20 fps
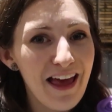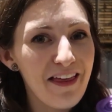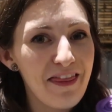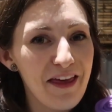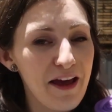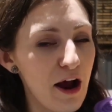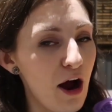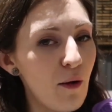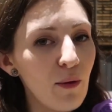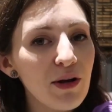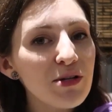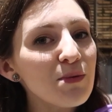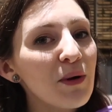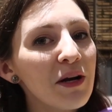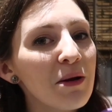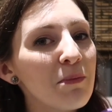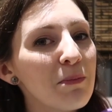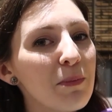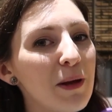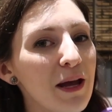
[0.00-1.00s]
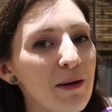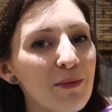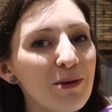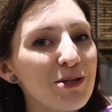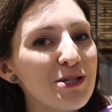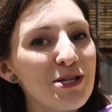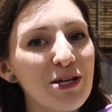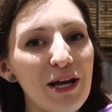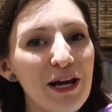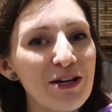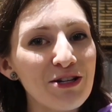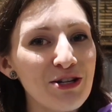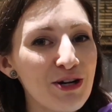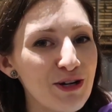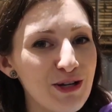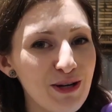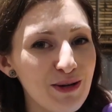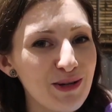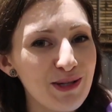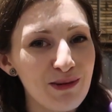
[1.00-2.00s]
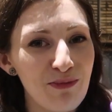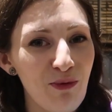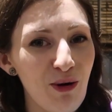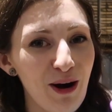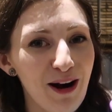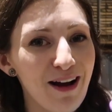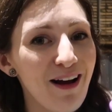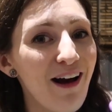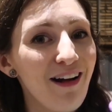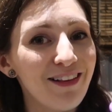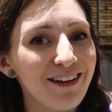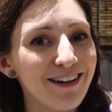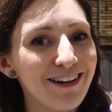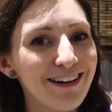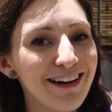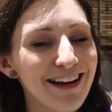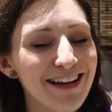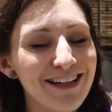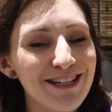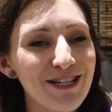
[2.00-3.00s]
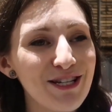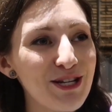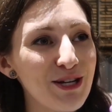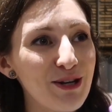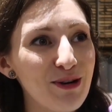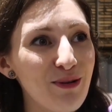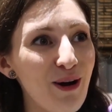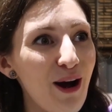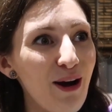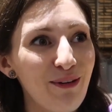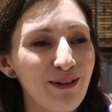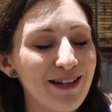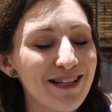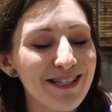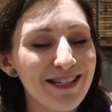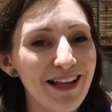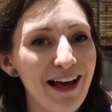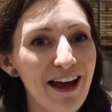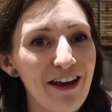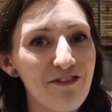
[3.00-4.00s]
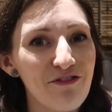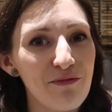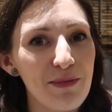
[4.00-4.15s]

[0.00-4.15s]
They always want to be able to introduce more color into Owen's life,